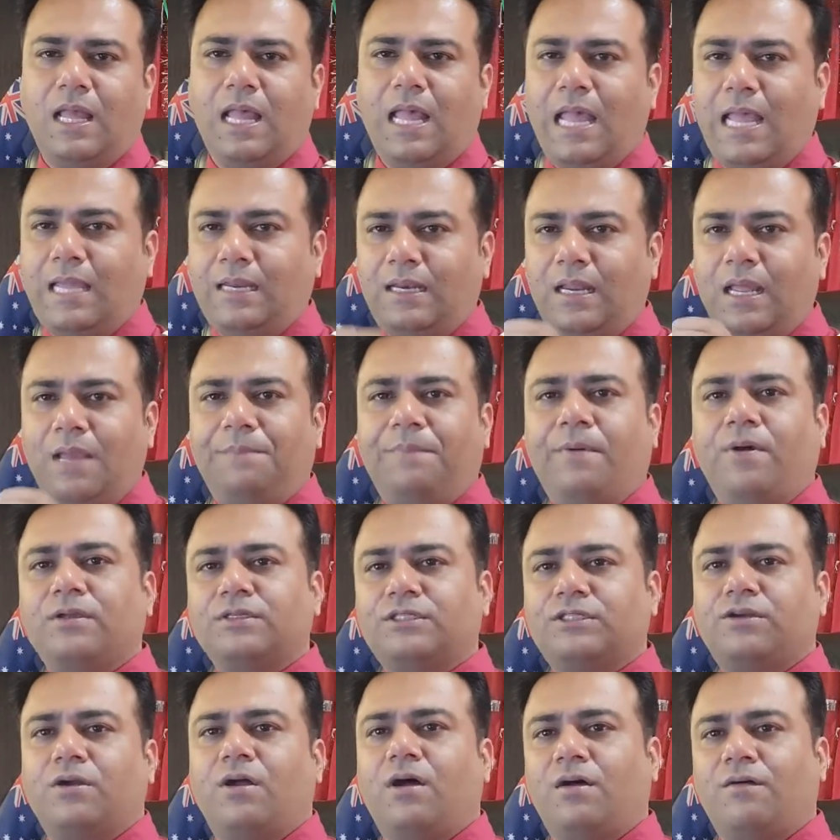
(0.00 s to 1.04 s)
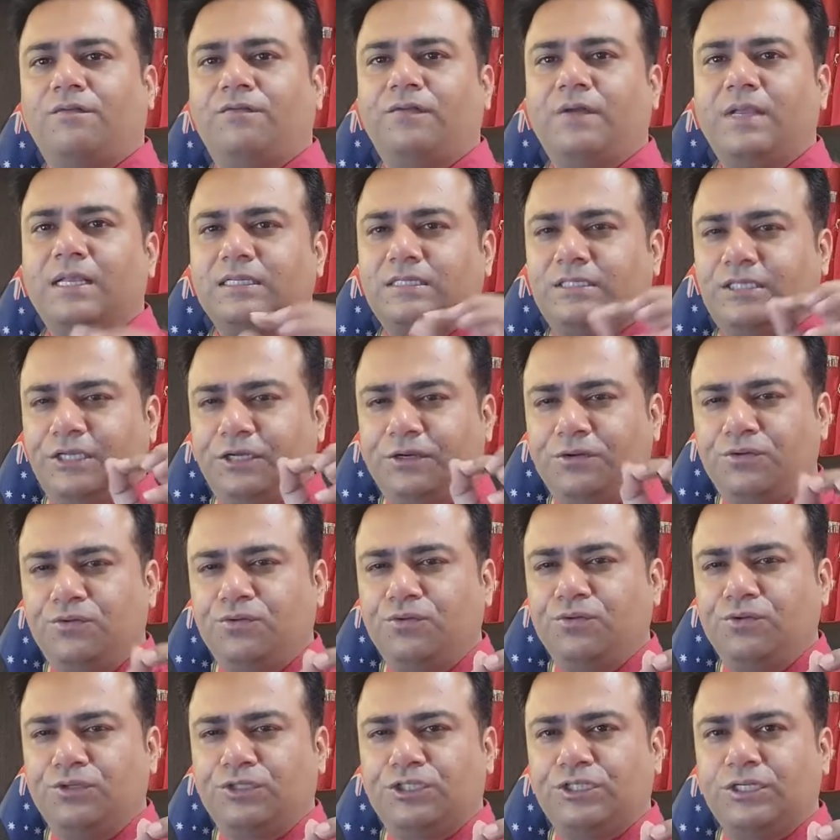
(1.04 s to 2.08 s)
An apostrophe is
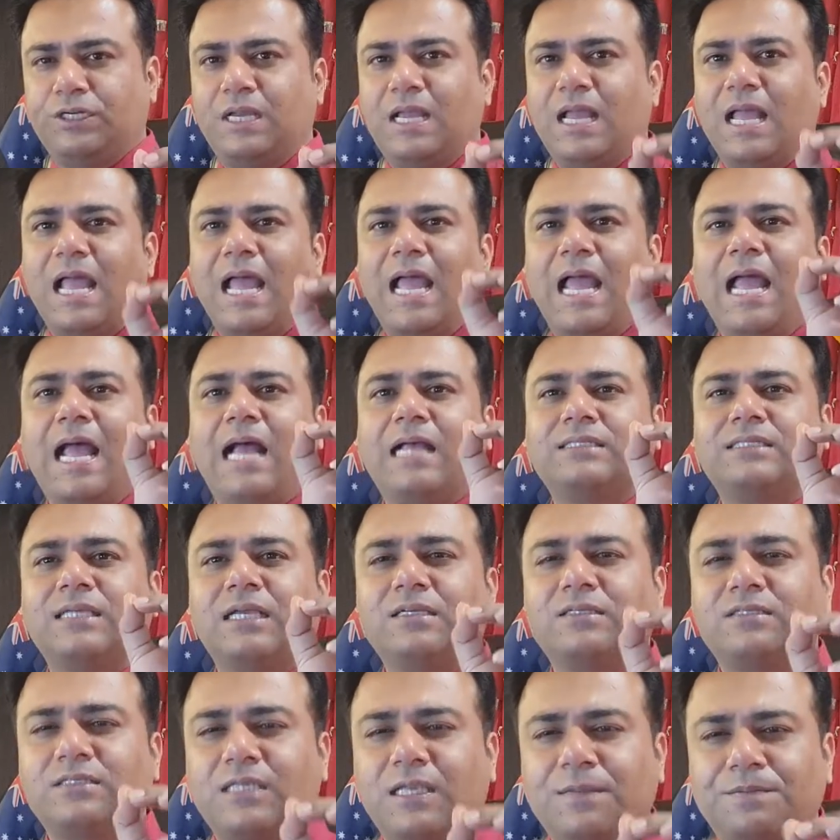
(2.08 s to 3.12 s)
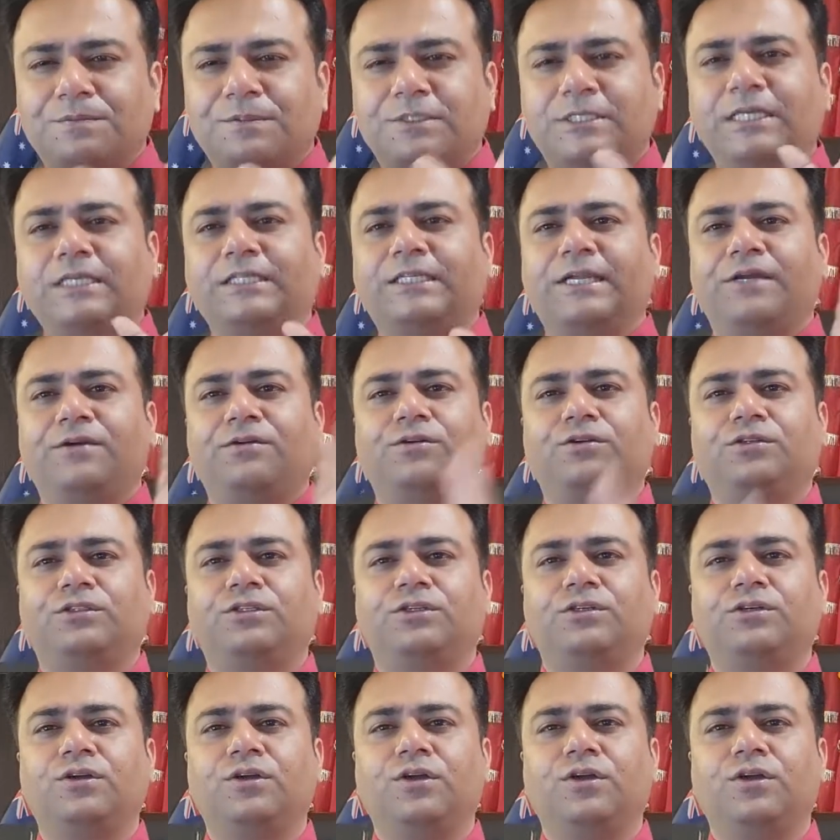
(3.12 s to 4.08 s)
used as a substitute